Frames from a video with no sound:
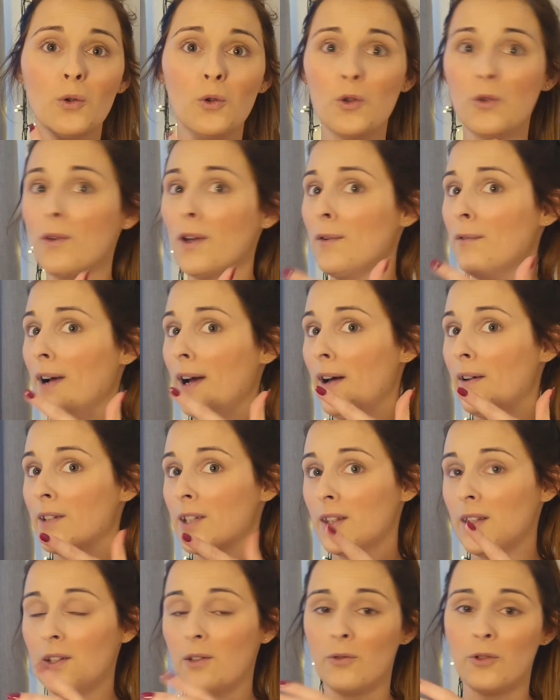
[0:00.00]
way around
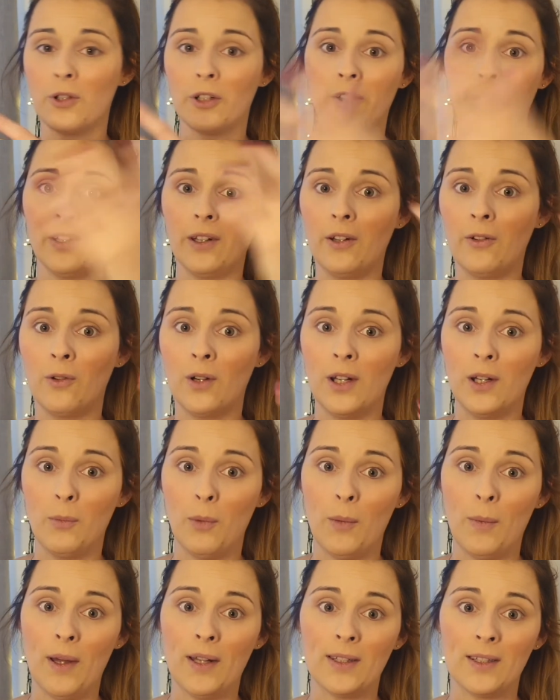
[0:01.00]
and then it will tie it all in a bit
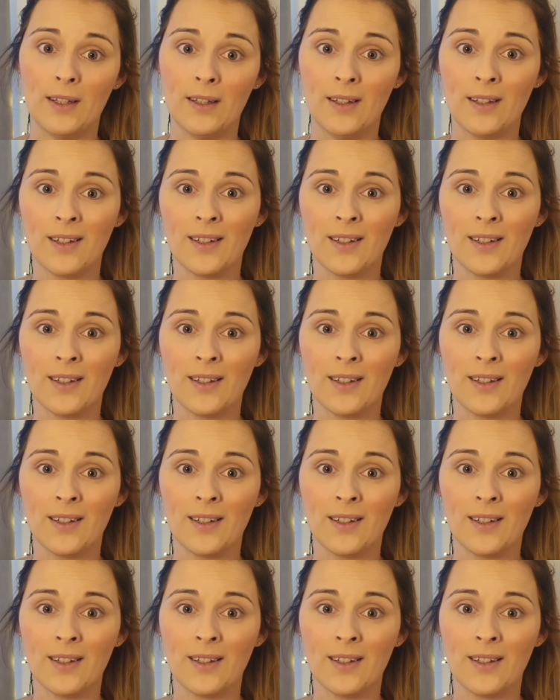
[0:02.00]
better.